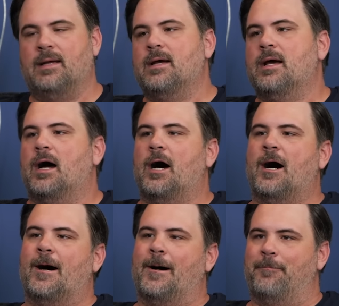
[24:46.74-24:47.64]
Yeah.
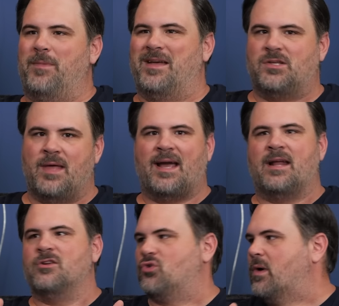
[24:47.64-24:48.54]
Um, and so that
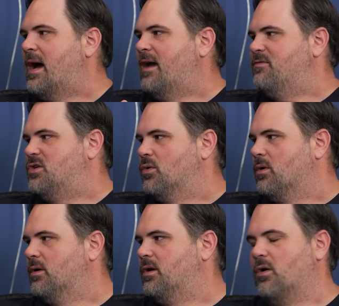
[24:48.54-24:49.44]
kind of drives
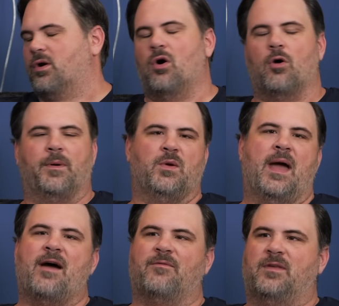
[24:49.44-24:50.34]
your your goal. But you
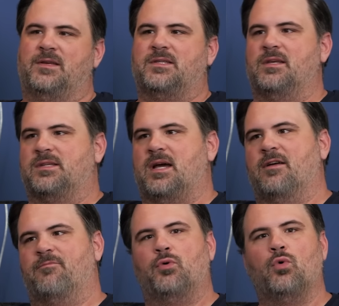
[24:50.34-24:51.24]
have these this kind
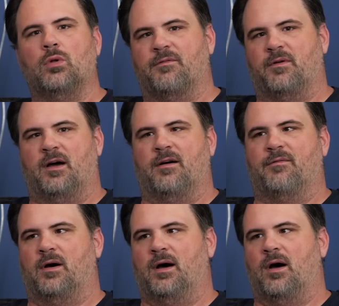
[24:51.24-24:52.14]
of pool of,
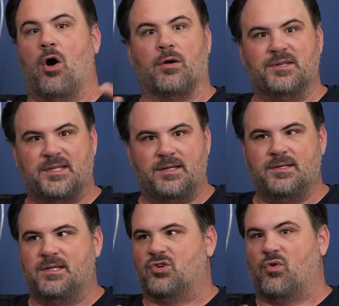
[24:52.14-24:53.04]
of uh,
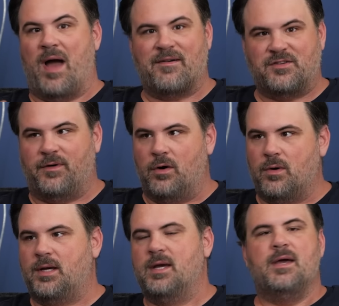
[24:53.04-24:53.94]
artisans, these
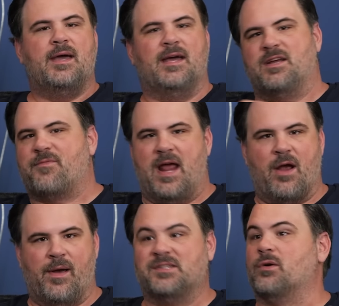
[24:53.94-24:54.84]
craftsfolk in different
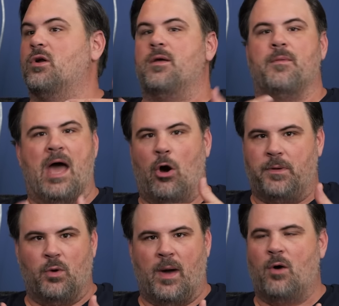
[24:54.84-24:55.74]
areas that are going to help
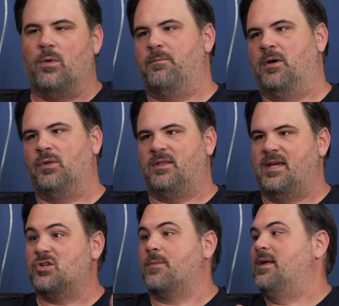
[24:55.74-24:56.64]
you out with building yep.
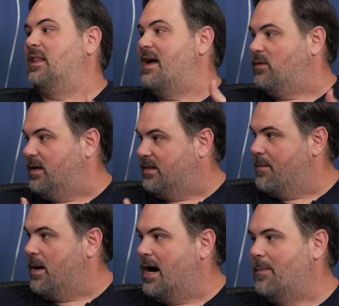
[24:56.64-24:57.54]
things. You're going to be leveling
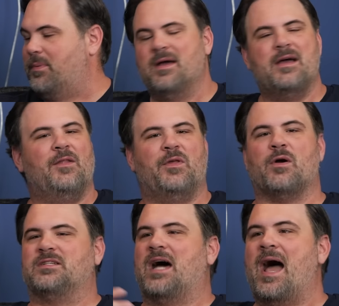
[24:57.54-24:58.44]
them up. There
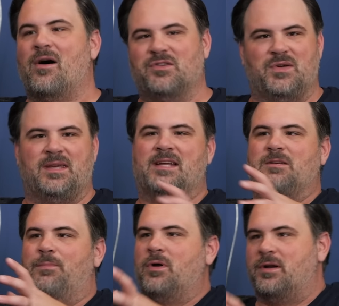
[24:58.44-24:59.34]
are tiles you can get
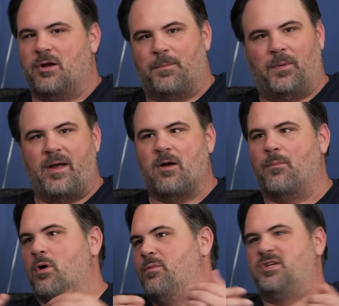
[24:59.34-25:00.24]
to put onto your player
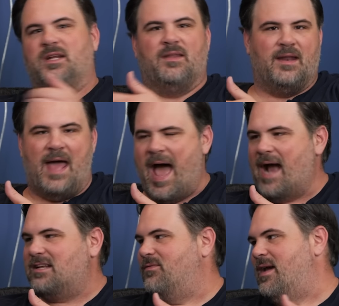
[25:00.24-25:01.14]
board, which you can then
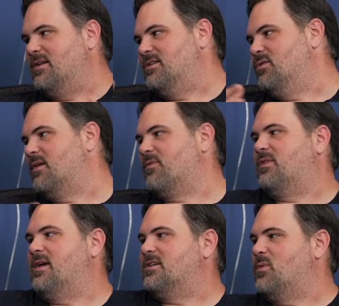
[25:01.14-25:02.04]
activate and do different
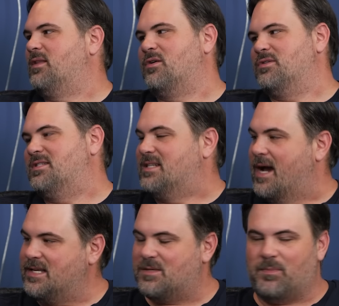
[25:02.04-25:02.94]
things with. There's
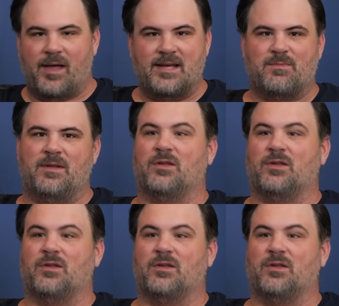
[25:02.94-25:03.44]
dice placement.